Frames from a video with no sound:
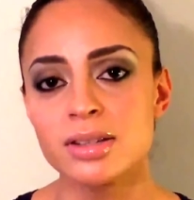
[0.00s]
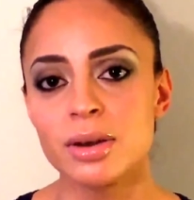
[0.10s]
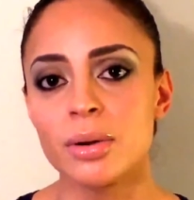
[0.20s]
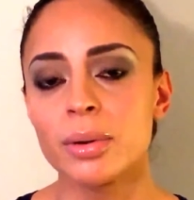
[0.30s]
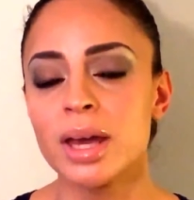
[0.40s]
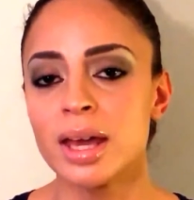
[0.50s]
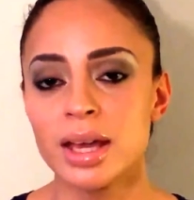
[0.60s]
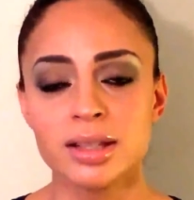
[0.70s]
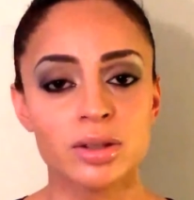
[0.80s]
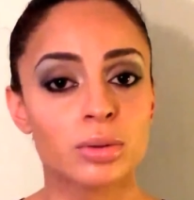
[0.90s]
So
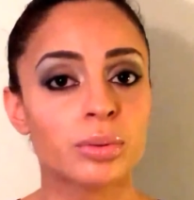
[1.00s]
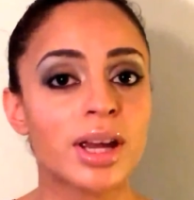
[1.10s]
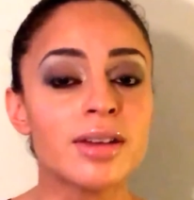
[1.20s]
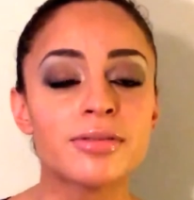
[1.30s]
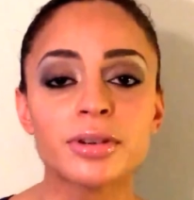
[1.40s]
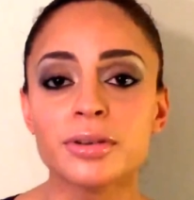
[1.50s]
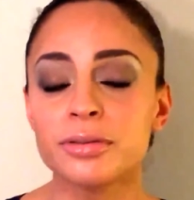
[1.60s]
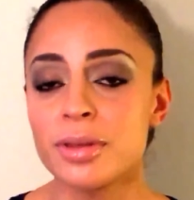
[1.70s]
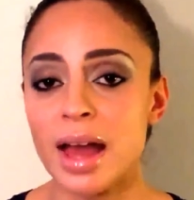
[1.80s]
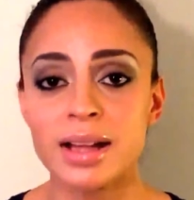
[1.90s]
it's great for
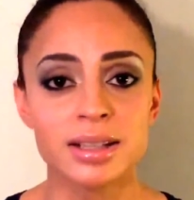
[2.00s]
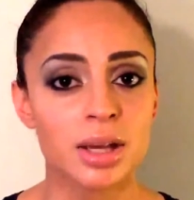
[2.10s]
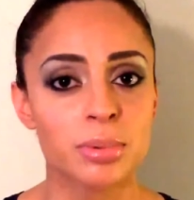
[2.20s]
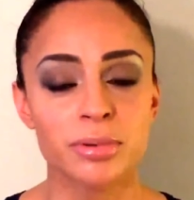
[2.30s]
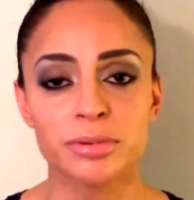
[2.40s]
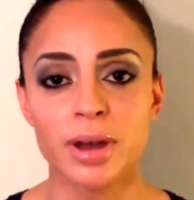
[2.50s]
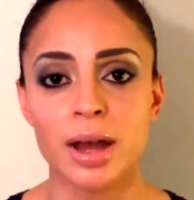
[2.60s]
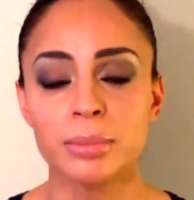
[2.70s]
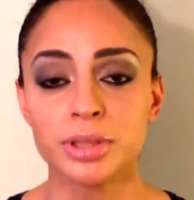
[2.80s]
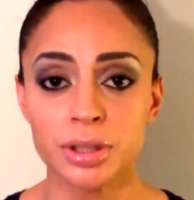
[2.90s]
that type of
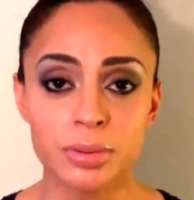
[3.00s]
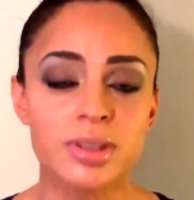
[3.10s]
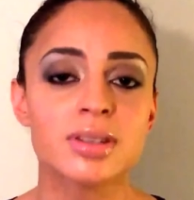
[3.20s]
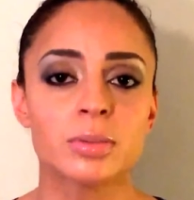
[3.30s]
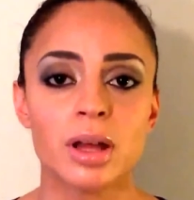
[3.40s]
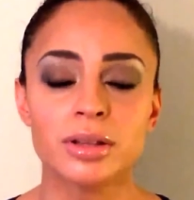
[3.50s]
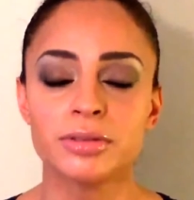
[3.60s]
use as well.